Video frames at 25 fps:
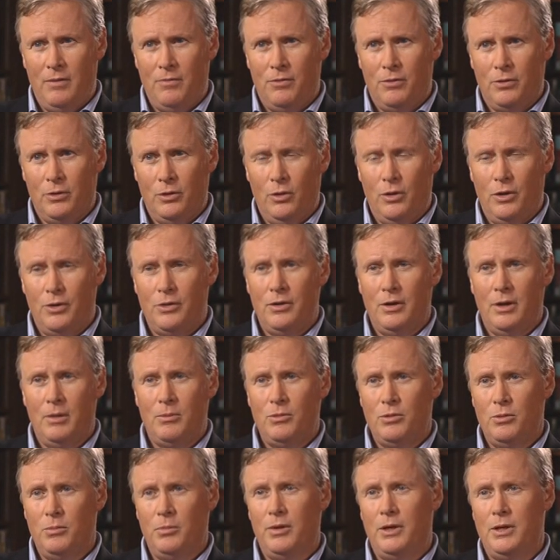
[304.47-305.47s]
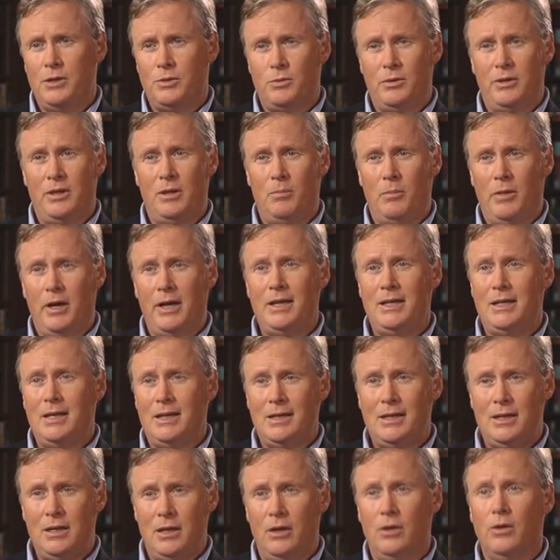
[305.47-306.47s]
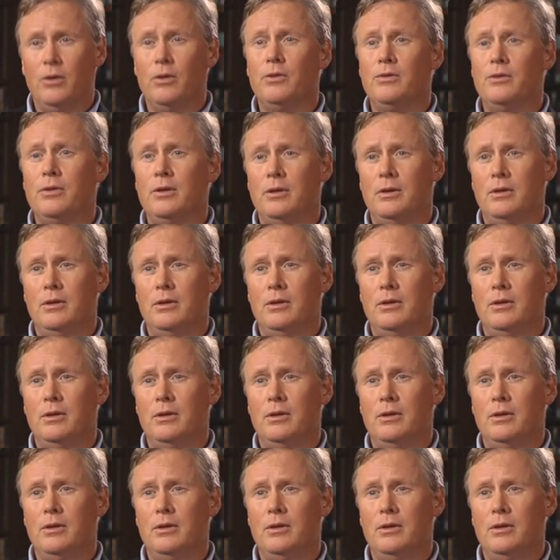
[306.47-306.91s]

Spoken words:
for a long time to a place where they might get killed.